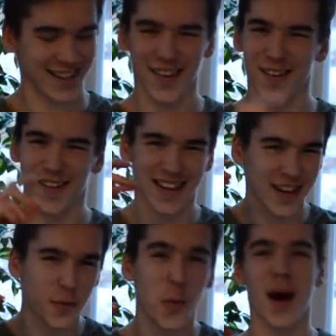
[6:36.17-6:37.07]
Oh,
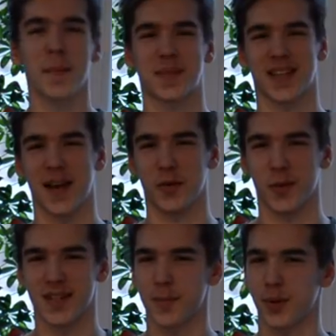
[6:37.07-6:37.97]
he wipes
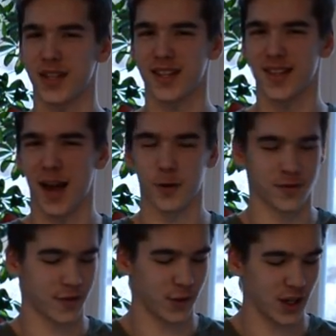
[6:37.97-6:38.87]
everyone's opinions out
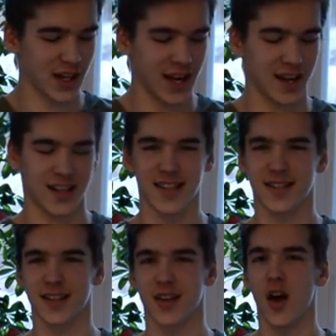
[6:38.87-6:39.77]
of the way and he
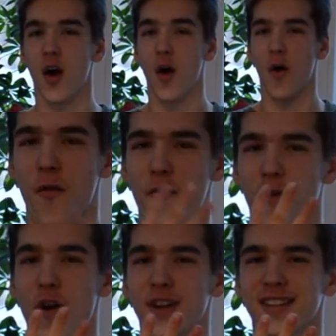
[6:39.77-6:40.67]
says
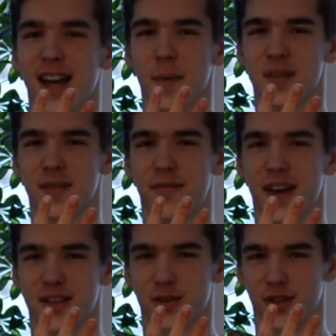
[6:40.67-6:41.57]
4 times
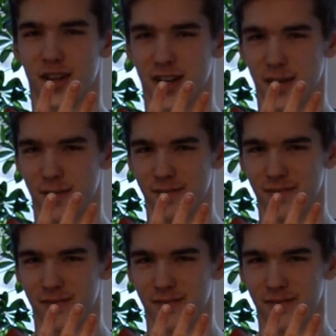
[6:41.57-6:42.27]
faster than him.